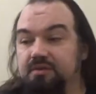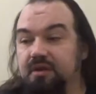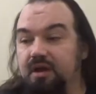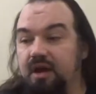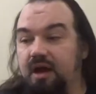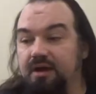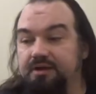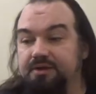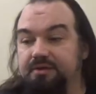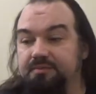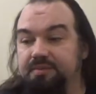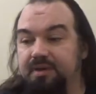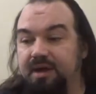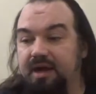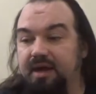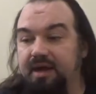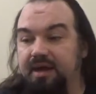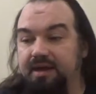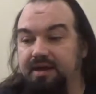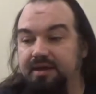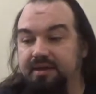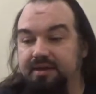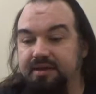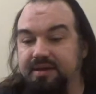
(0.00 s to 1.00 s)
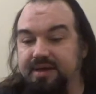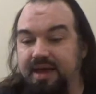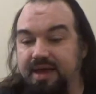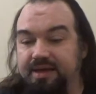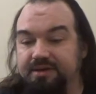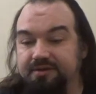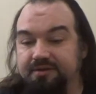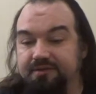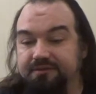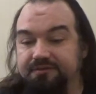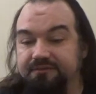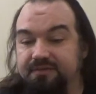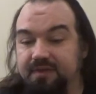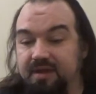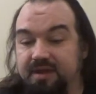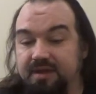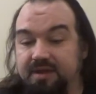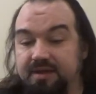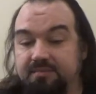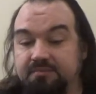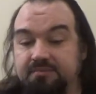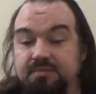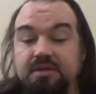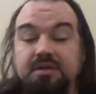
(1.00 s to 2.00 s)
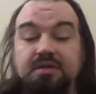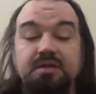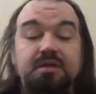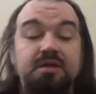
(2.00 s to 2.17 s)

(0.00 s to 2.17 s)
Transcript: occupying, catches flame,